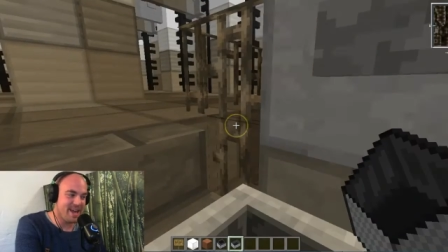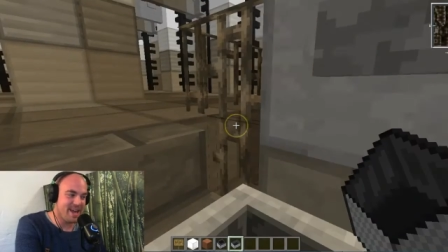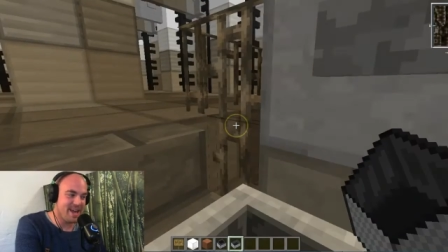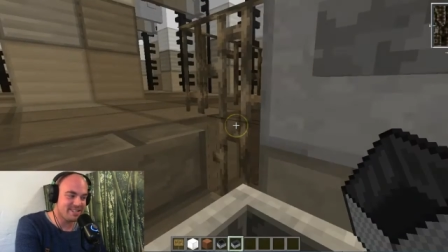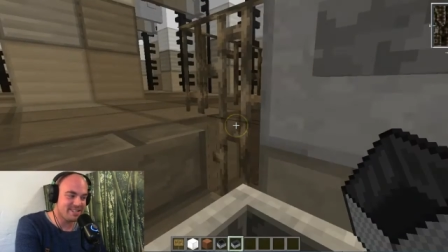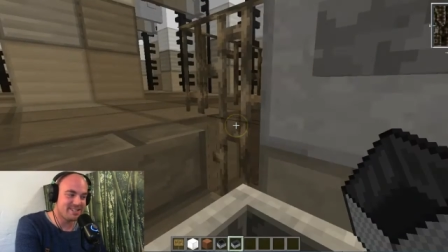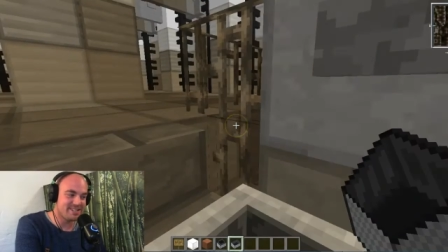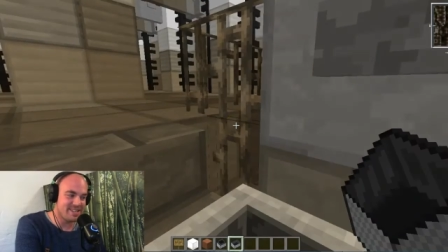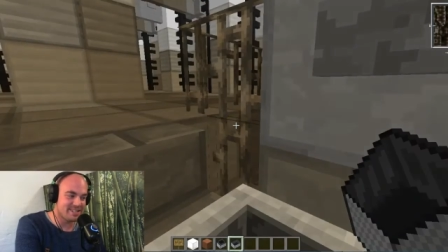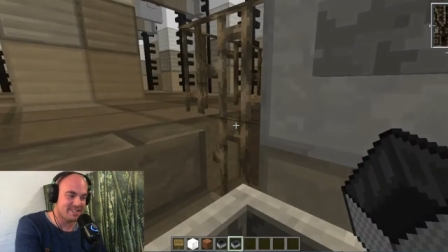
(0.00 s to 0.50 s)

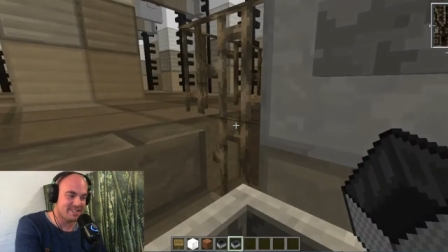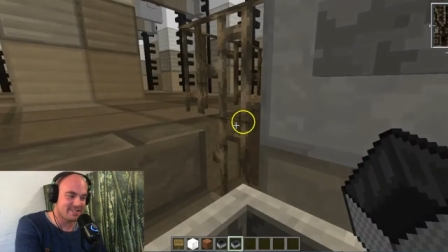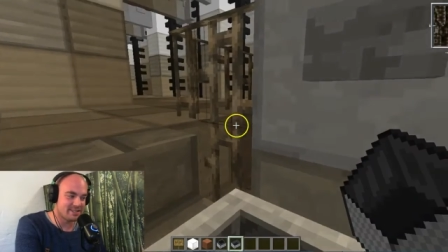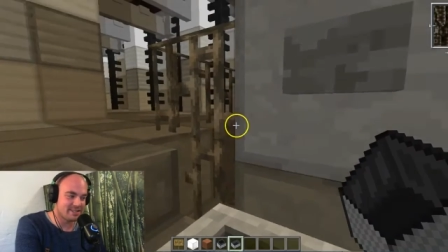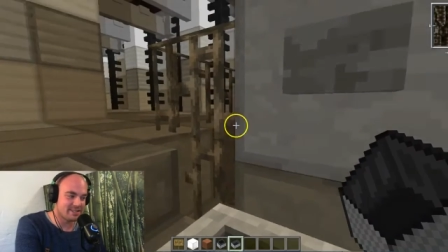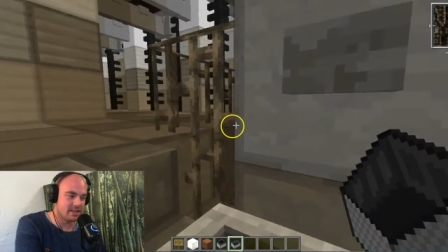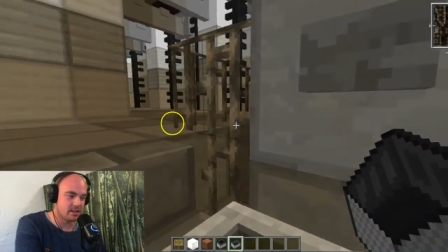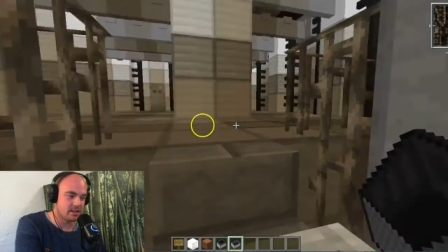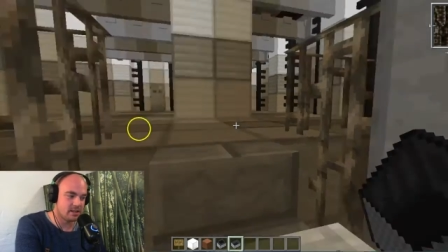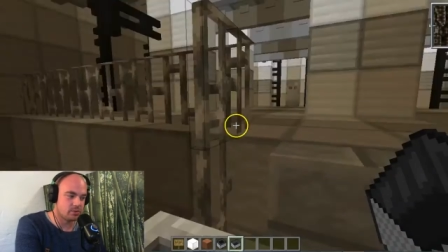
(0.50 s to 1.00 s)
is
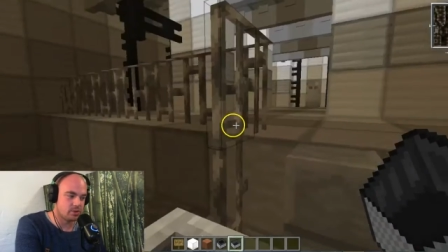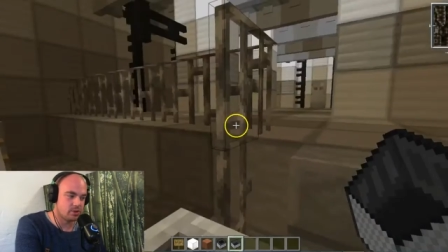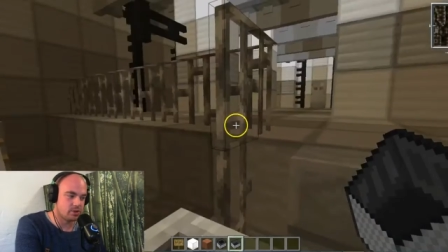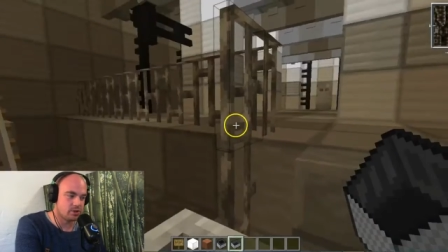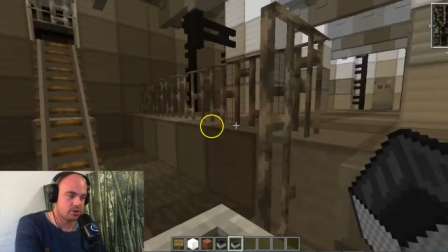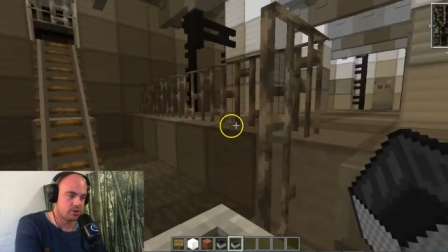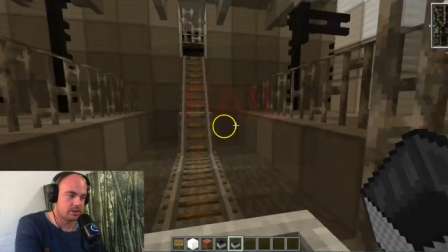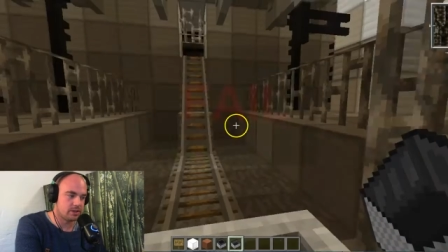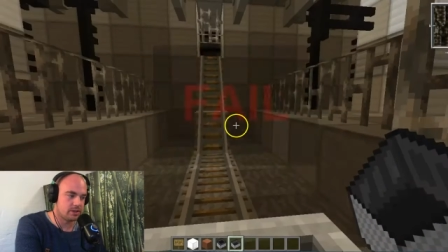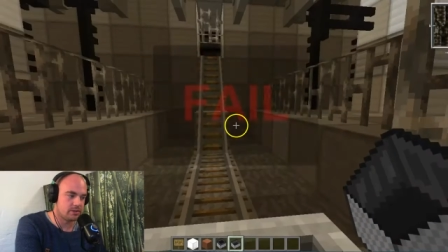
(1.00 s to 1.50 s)
this? Oh
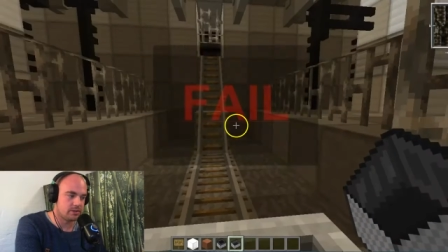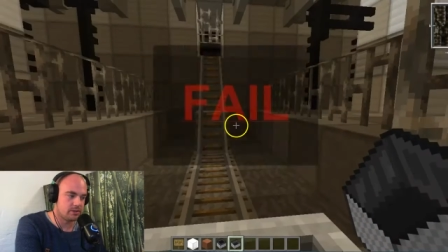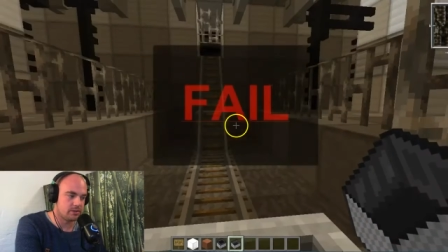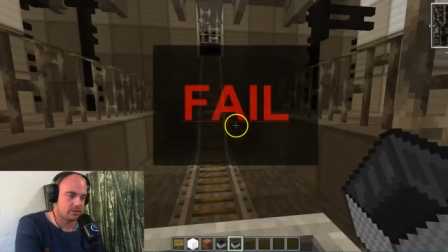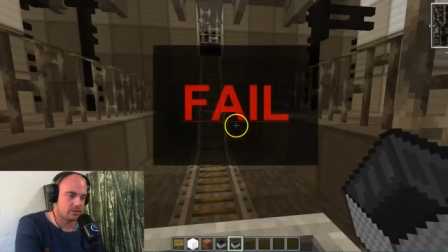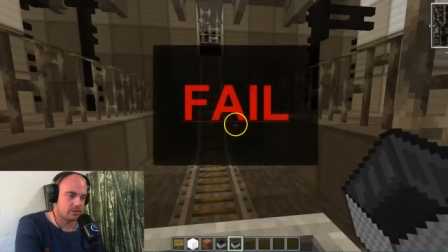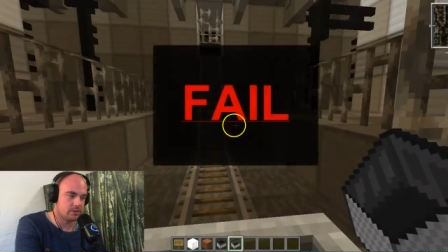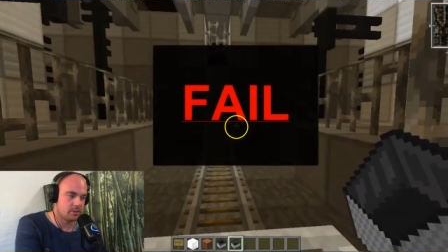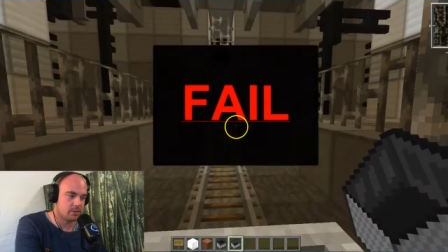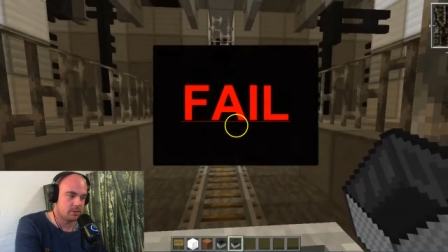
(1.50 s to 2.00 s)
shit,
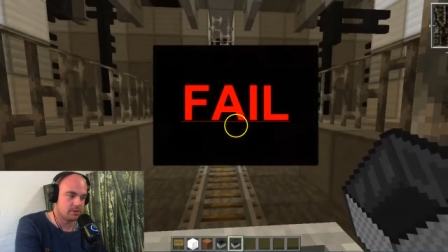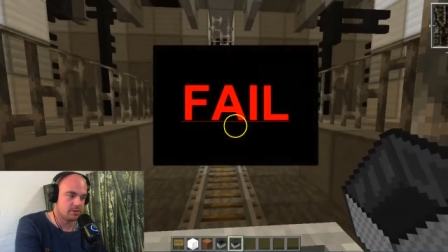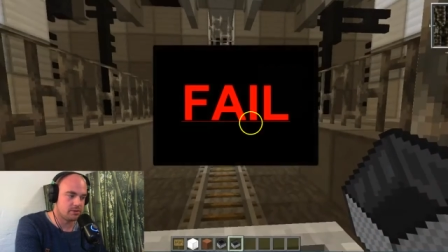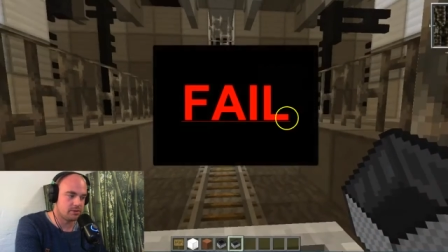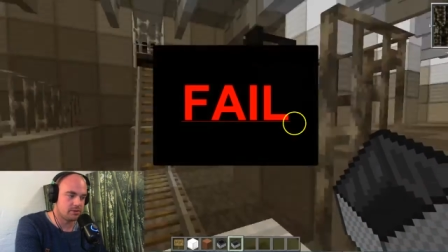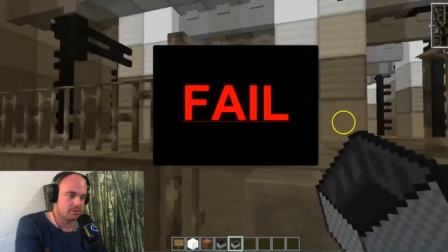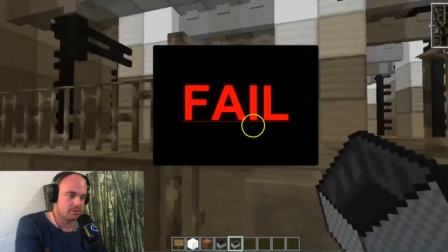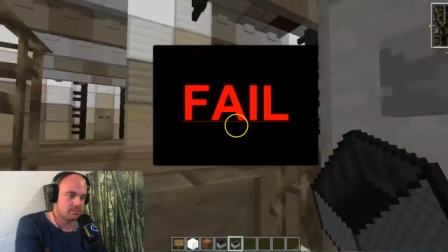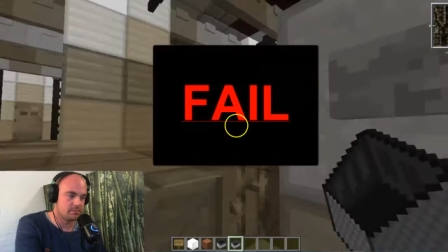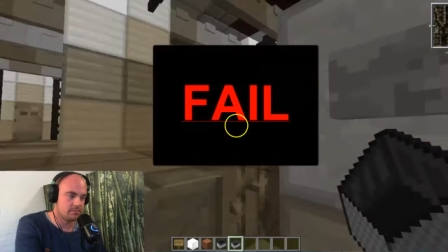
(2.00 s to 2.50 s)
that
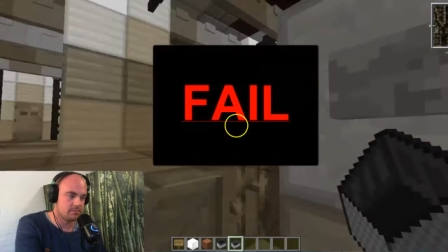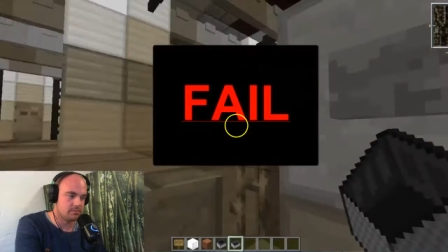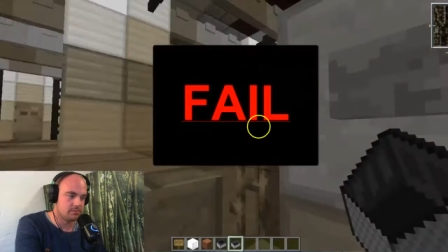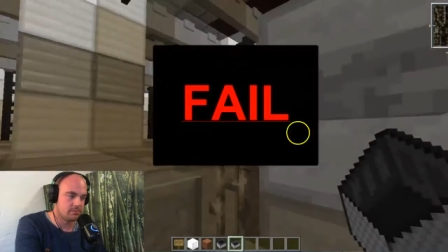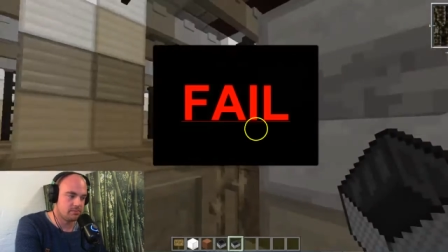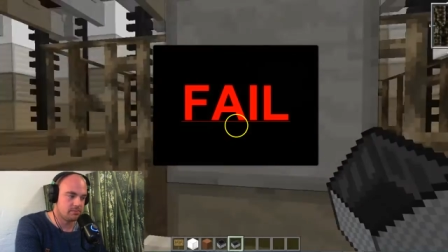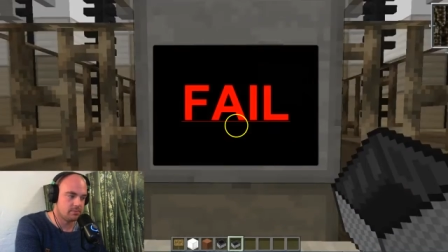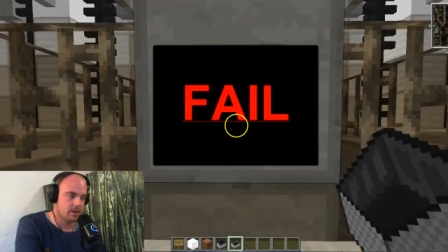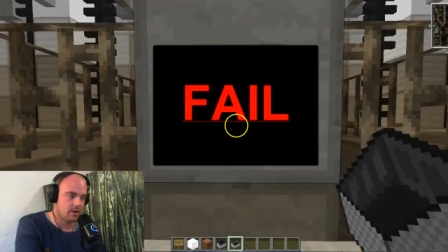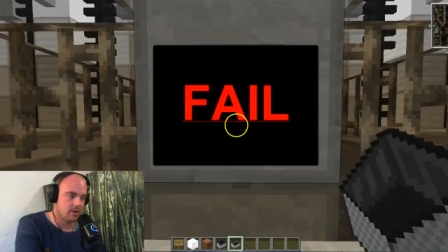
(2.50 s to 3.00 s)
was.
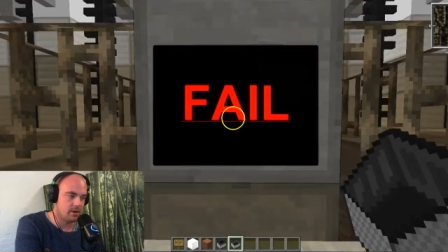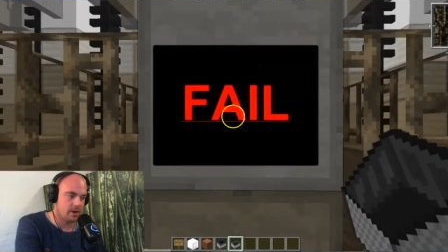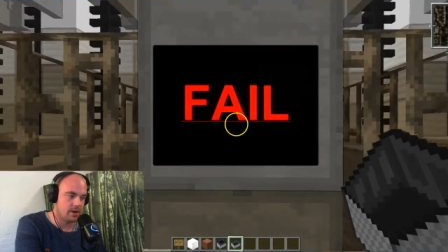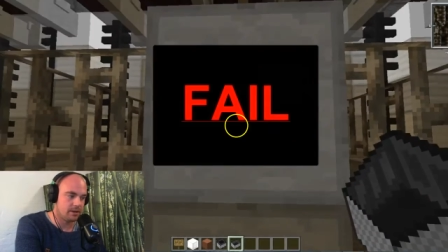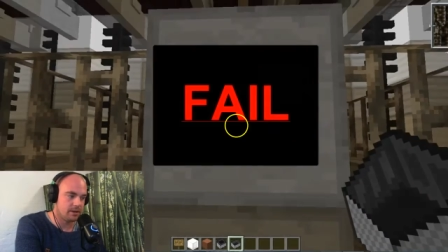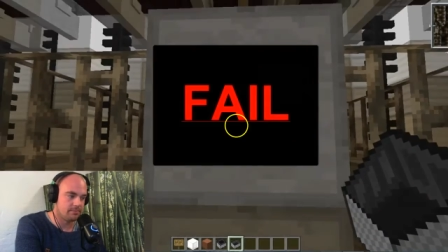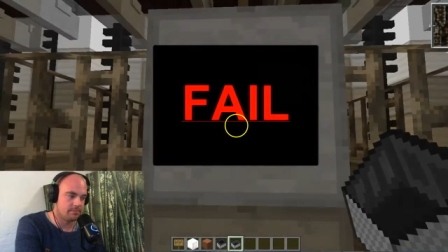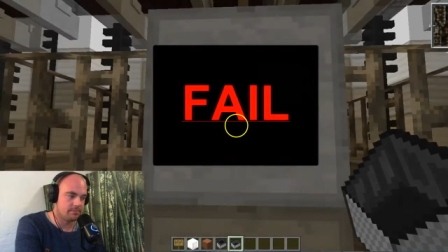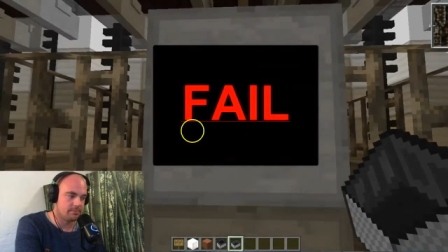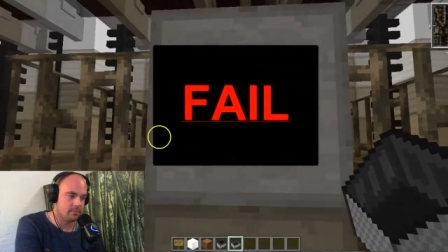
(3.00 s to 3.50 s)

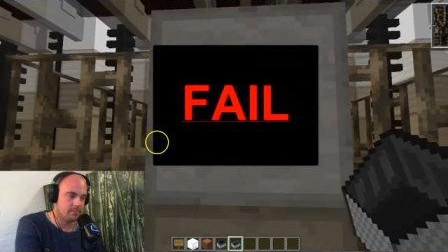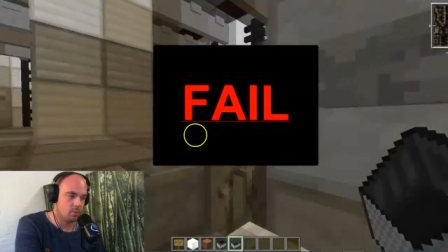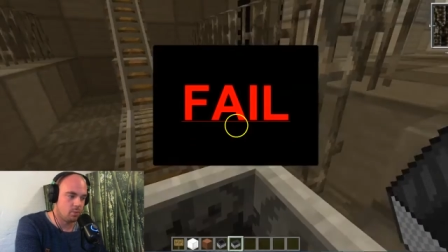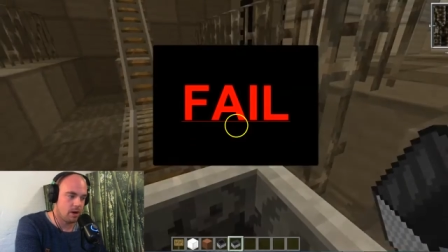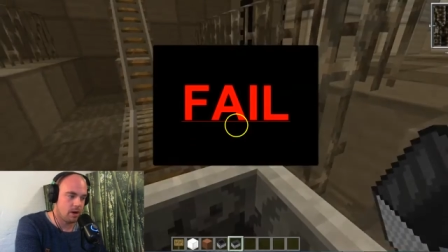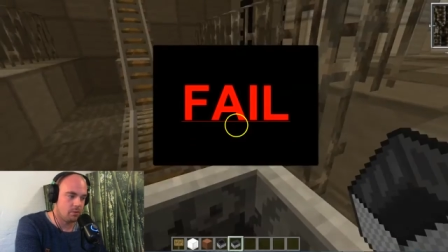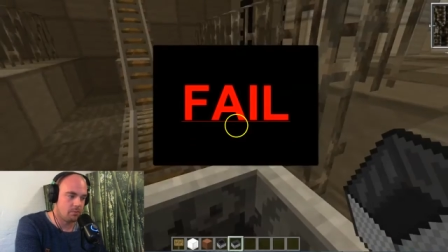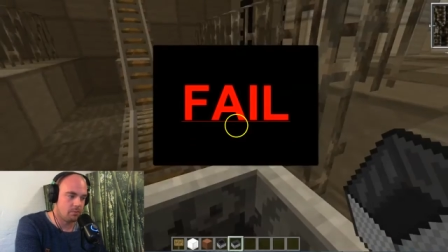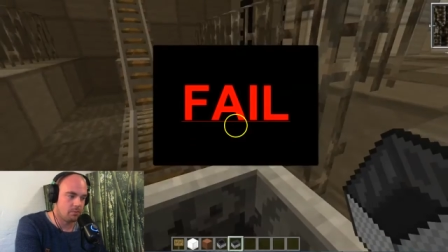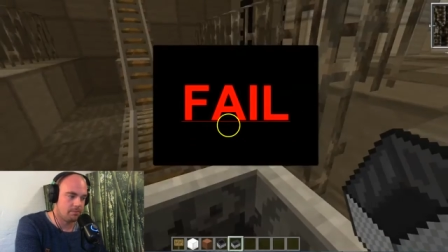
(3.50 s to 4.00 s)
Alright,
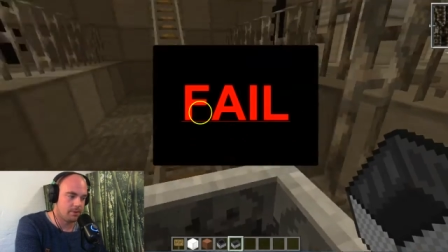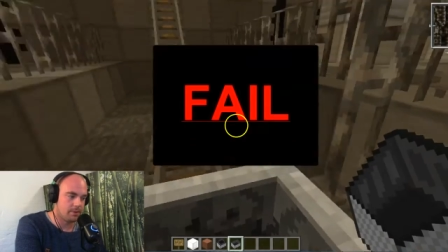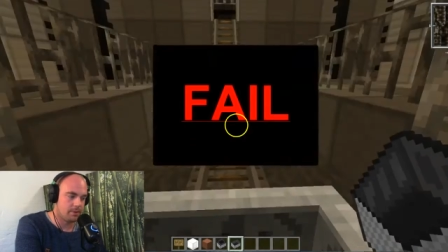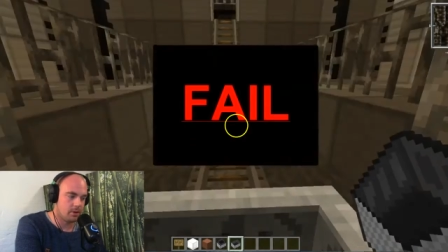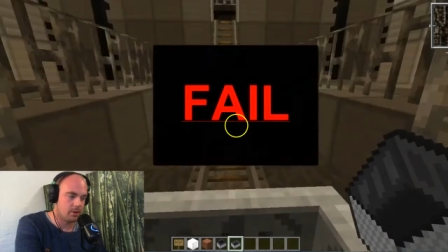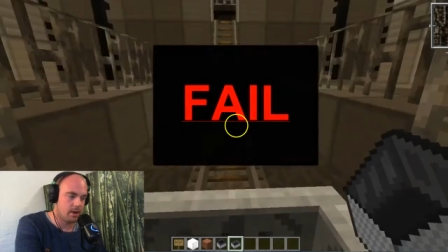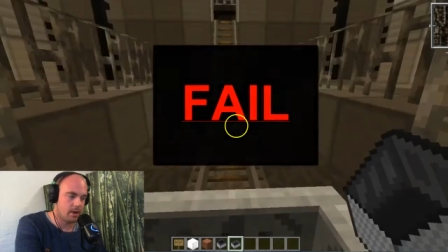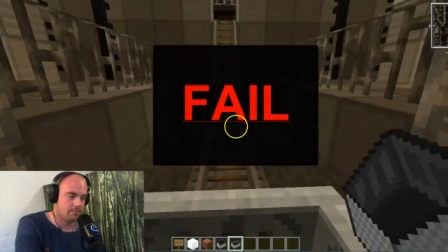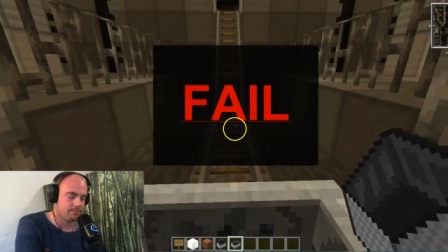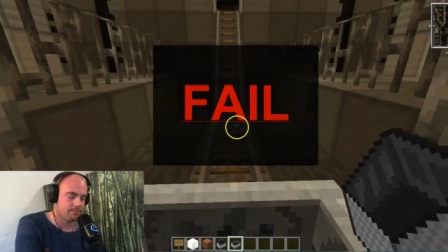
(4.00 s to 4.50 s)
wow,
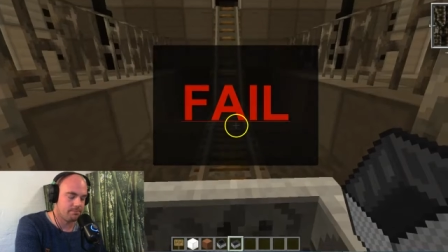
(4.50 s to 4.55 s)
okay.